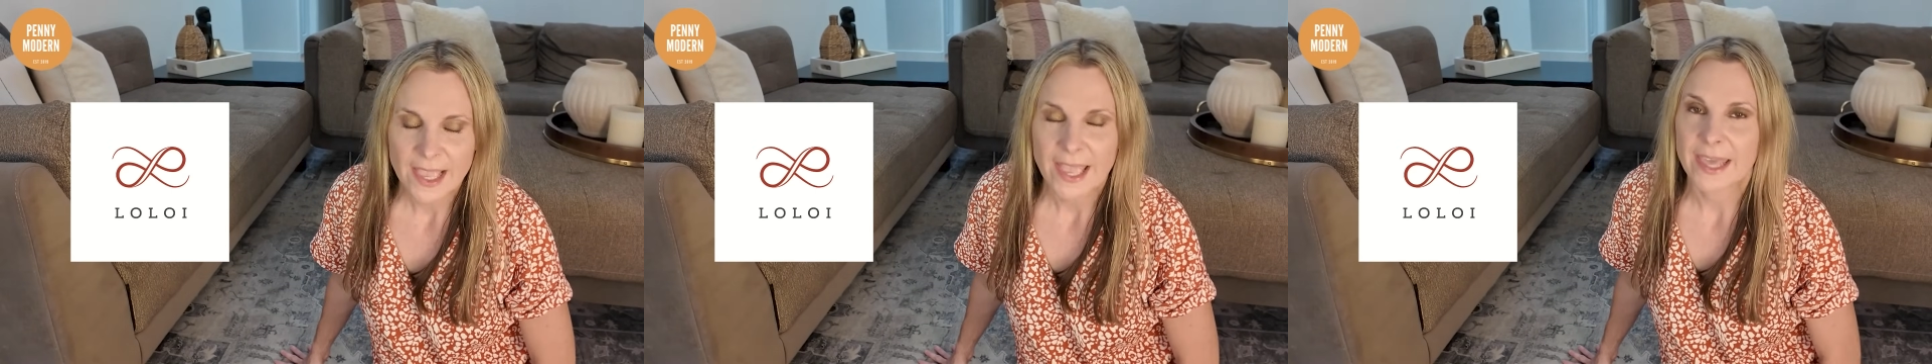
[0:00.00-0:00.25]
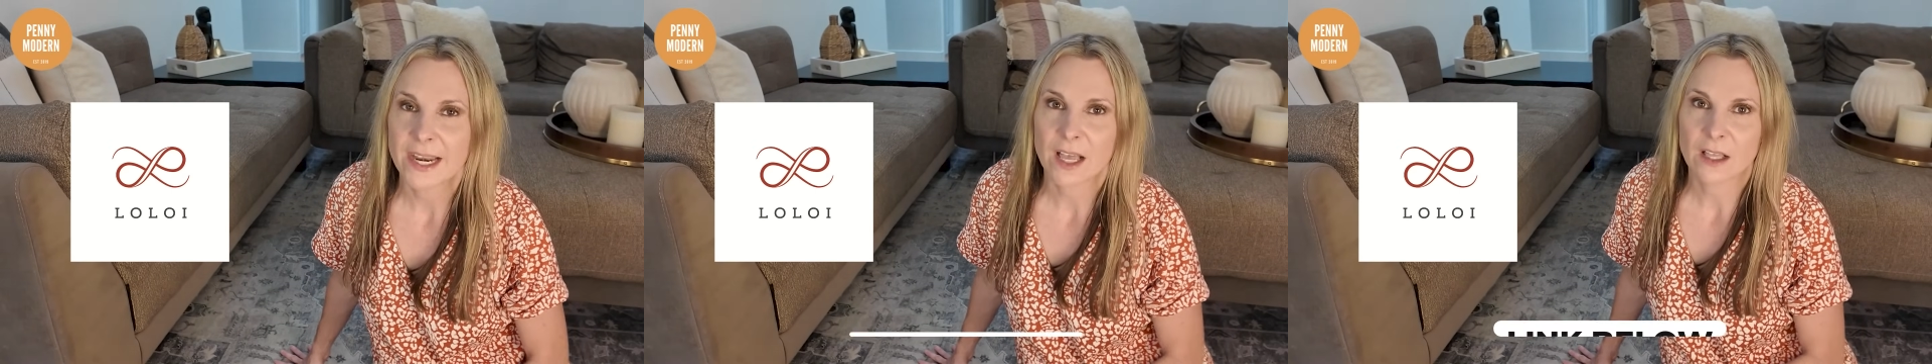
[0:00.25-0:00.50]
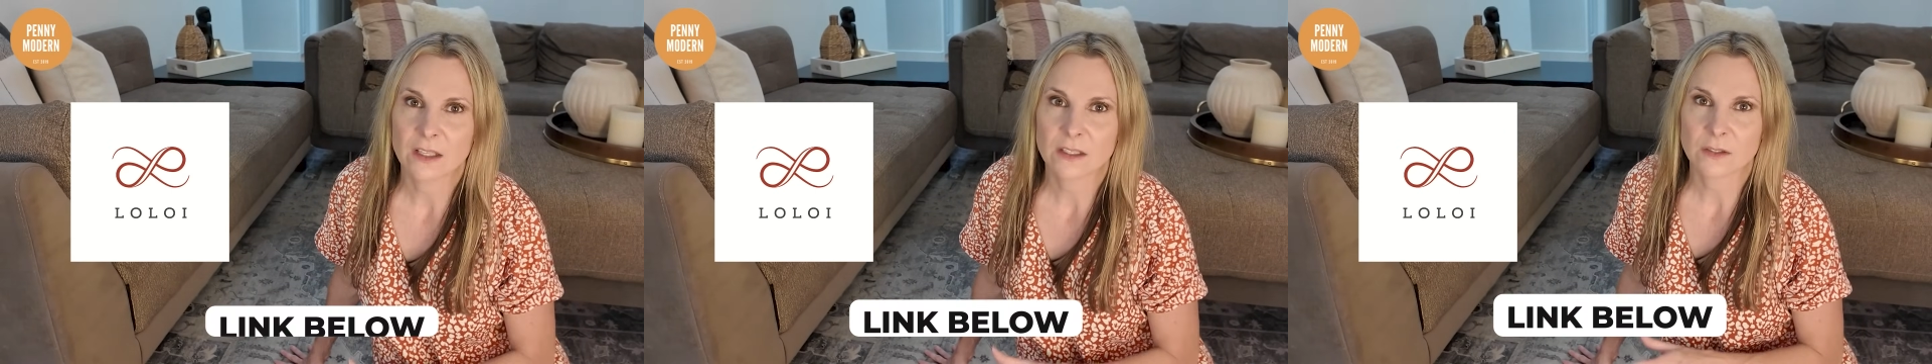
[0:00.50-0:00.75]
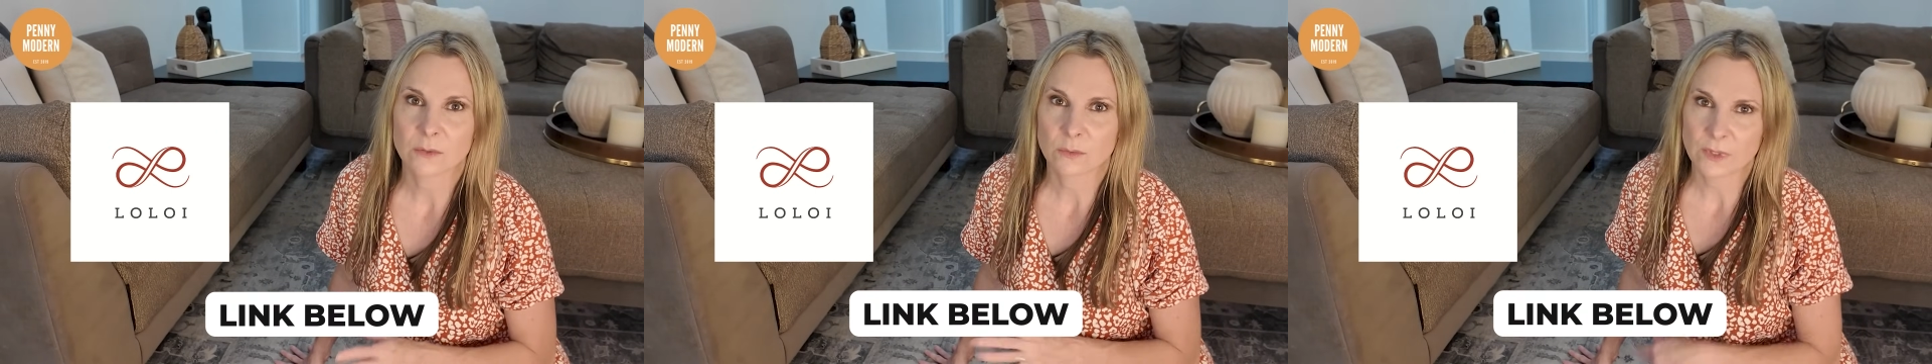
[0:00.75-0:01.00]
and
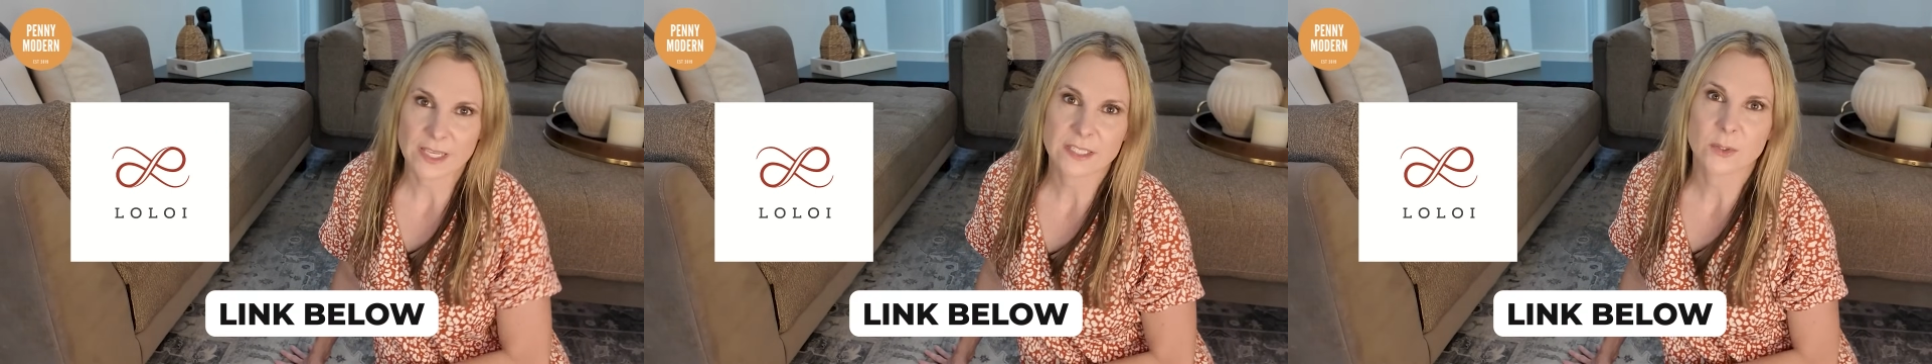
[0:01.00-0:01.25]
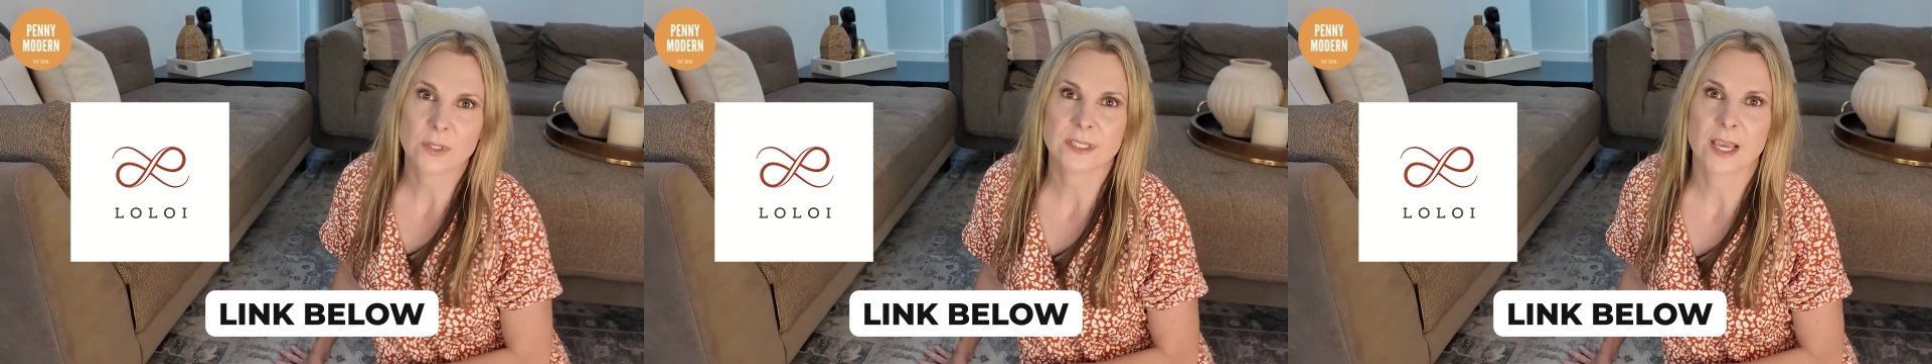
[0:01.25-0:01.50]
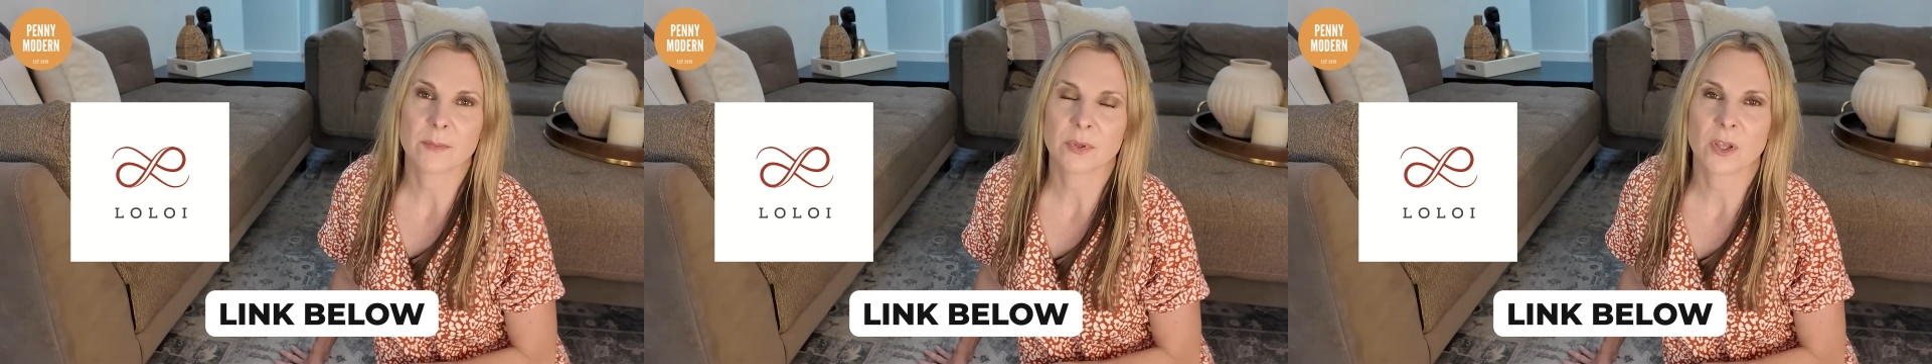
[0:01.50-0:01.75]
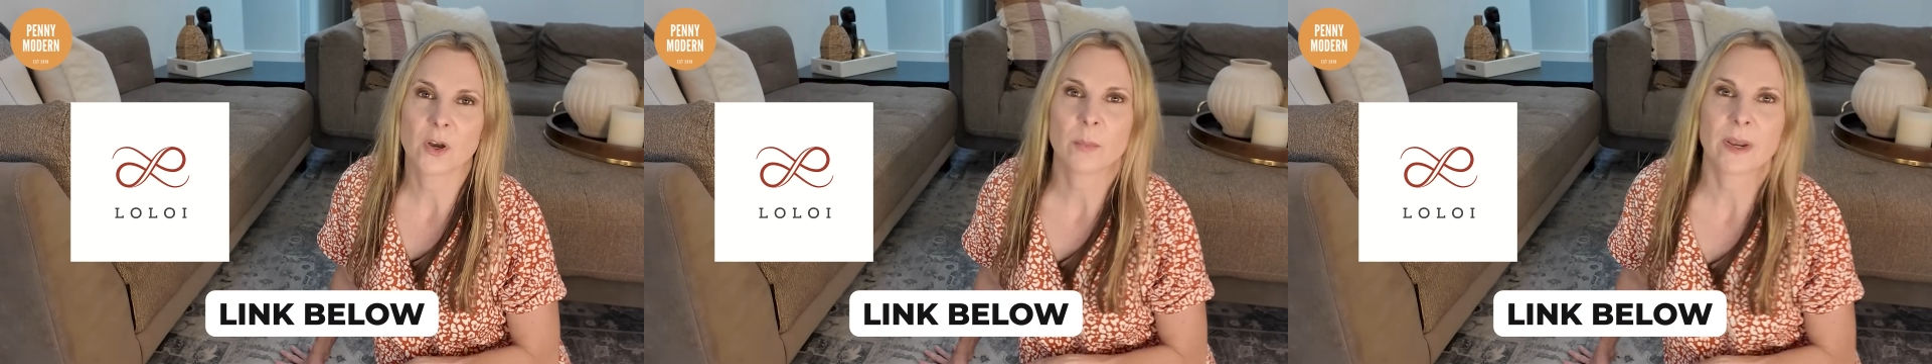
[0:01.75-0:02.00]
I'll link to it down below.